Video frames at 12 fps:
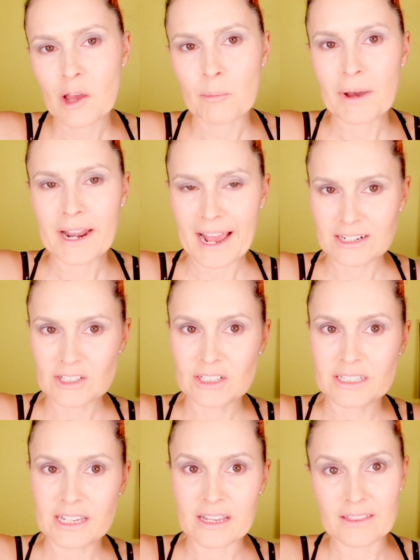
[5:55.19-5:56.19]
But
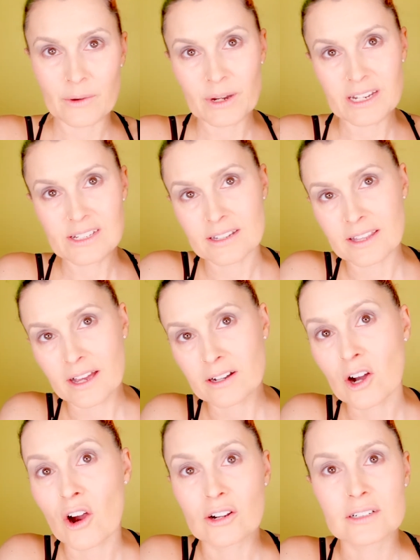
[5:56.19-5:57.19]
actually they were into their
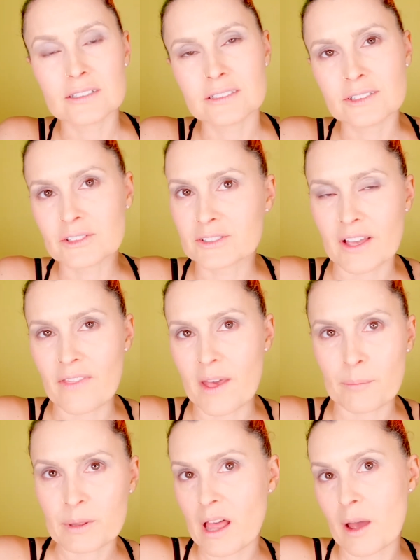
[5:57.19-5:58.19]
corals and
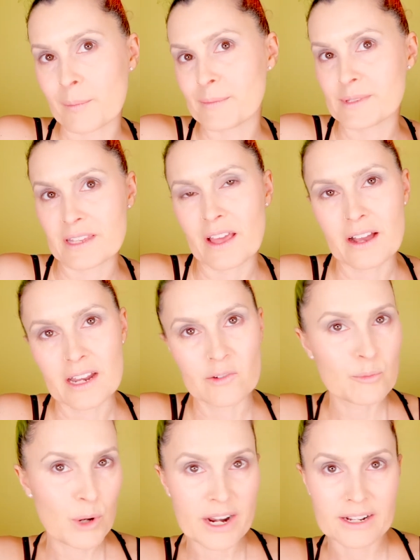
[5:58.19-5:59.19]
their plums and their kind
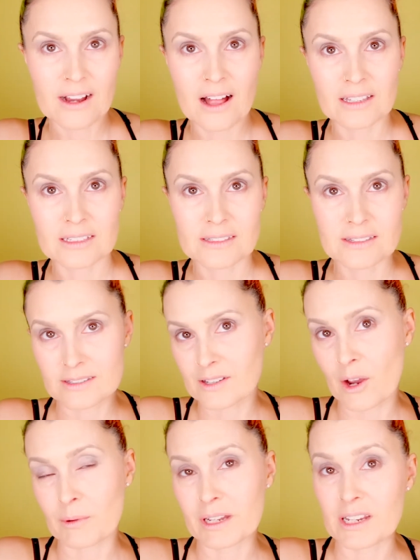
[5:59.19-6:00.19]
of brighter colors.
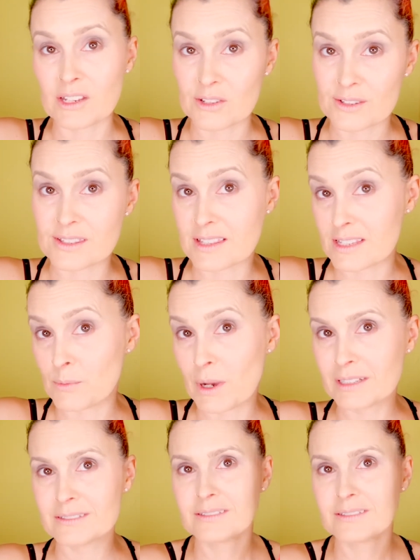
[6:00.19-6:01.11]
So I'm gonna use this one.